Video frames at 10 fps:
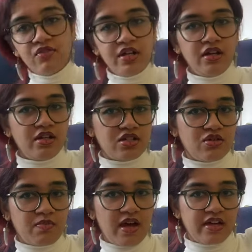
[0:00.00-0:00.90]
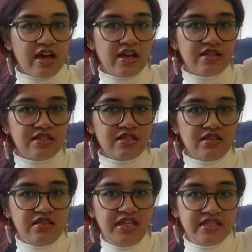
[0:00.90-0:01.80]
when a tote bag has
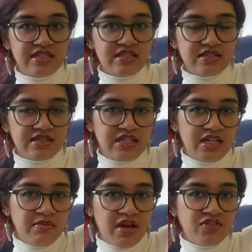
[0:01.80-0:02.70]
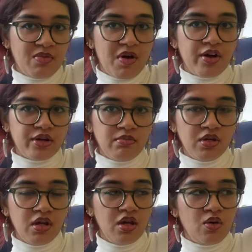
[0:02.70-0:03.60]
this seam at the bottom,
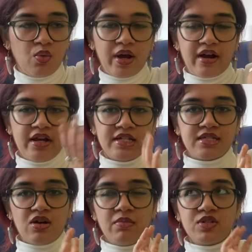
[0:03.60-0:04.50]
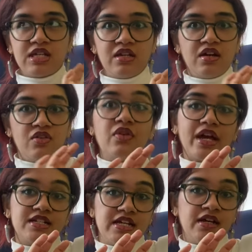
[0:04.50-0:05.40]
where it's almost like a
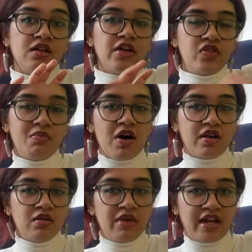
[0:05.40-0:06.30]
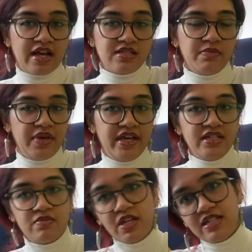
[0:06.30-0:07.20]
rectangle at the bottom and has a
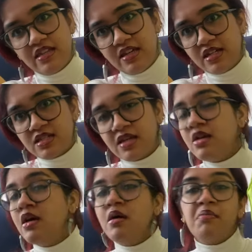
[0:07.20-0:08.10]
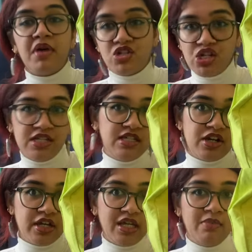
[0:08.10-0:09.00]
base, because I think it's like much
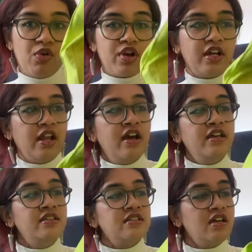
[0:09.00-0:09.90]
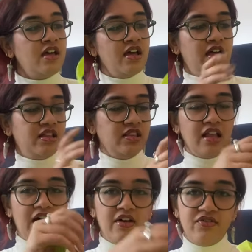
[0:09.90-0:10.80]
easier to keep organized.
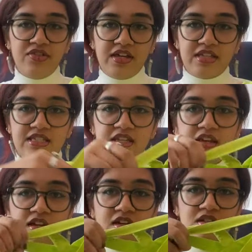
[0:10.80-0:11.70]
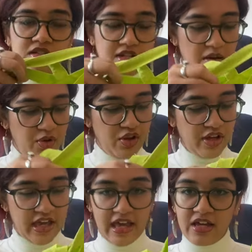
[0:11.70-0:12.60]
Love this double
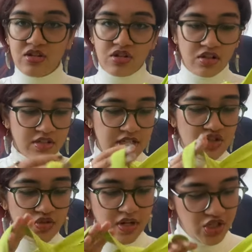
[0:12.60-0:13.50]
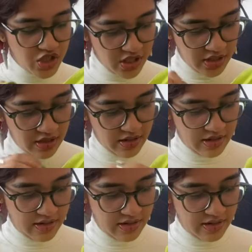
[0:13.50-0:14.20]
handle situation.